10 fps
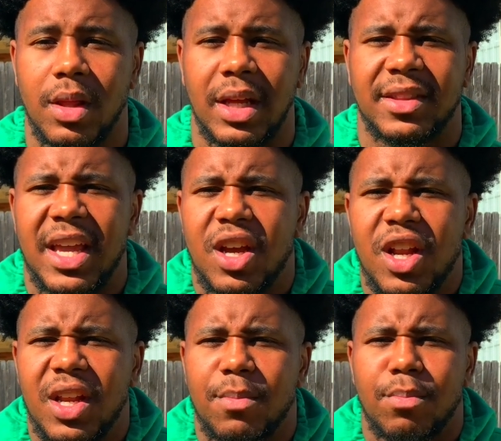Like, they
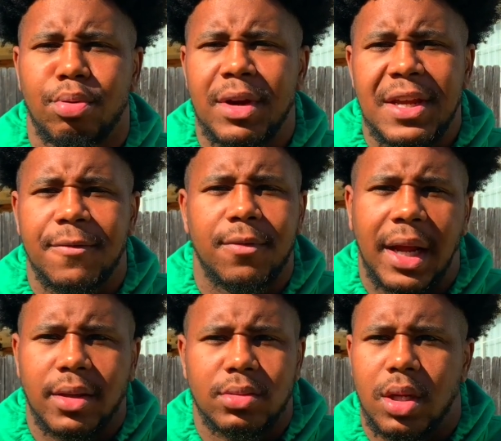couldn't breathe.
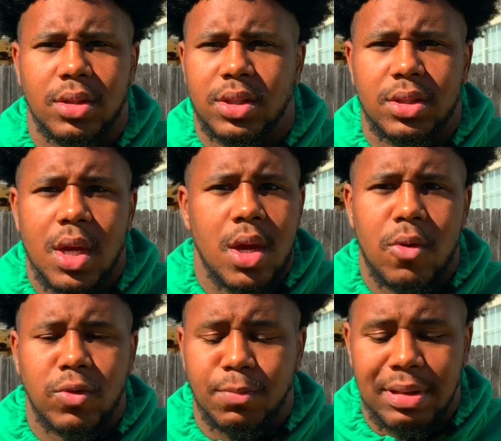Like, they just
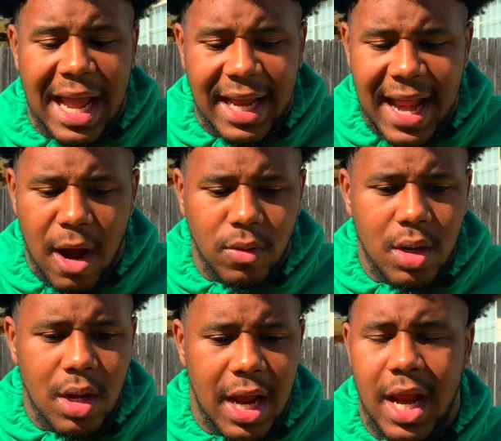was blacking out
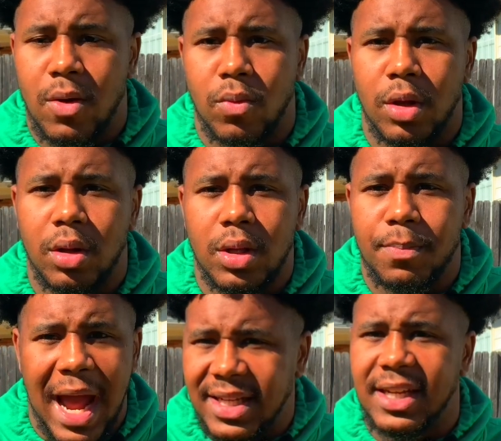and literally
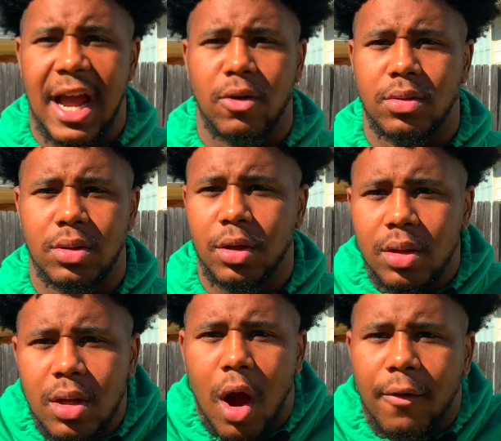passing out.
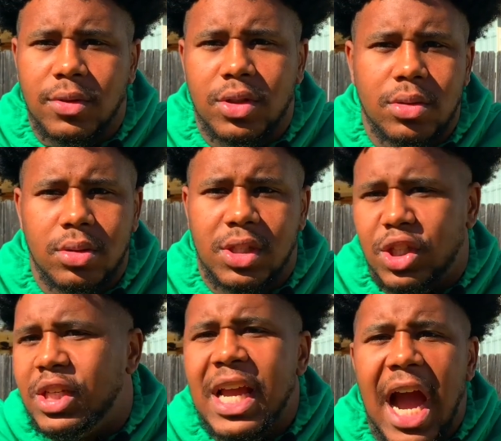Literally off
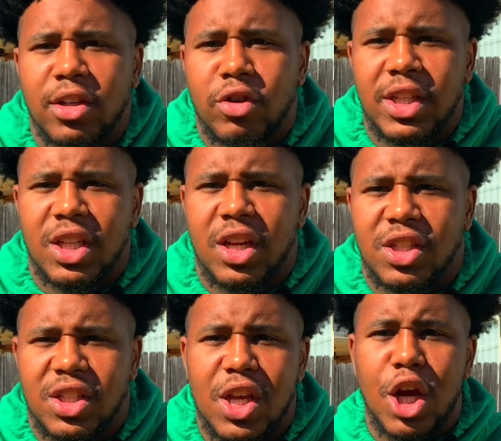just dehydration and
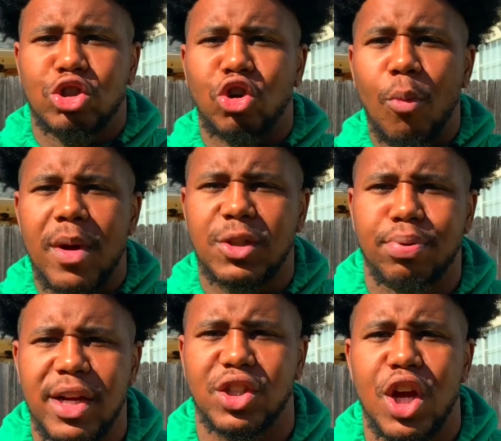just so much
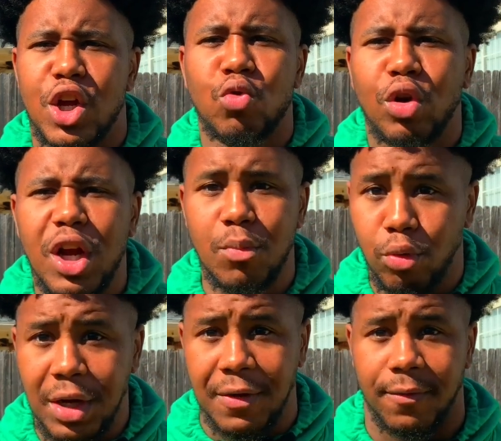pressure you couldn't
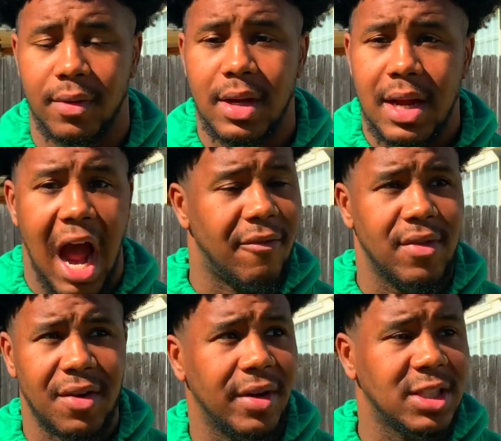breathe. I've
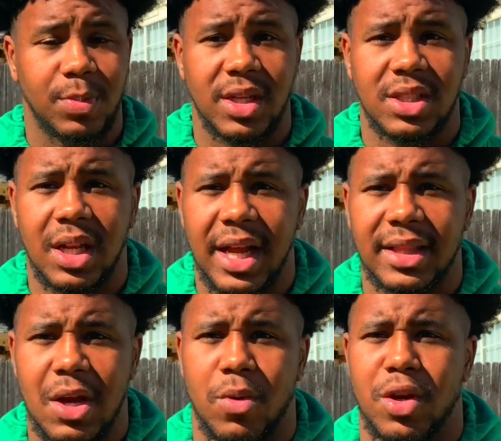never experienced nothing like
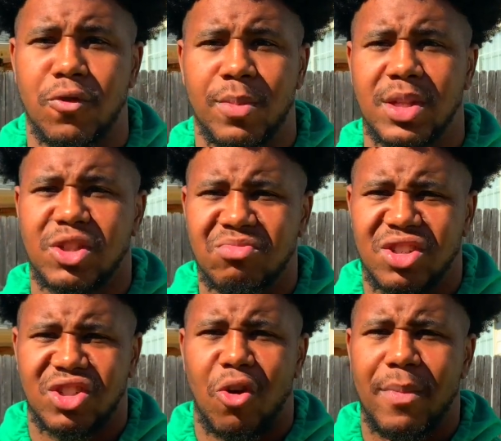that, where you've been
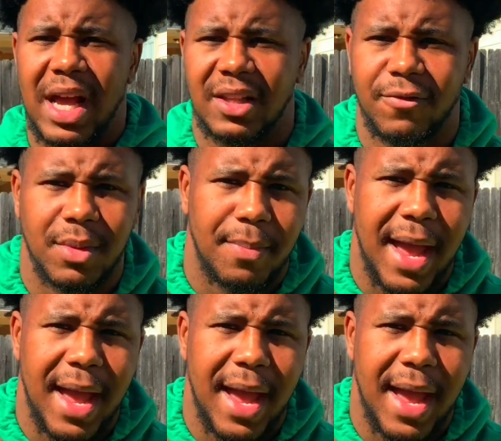smushed so badly from the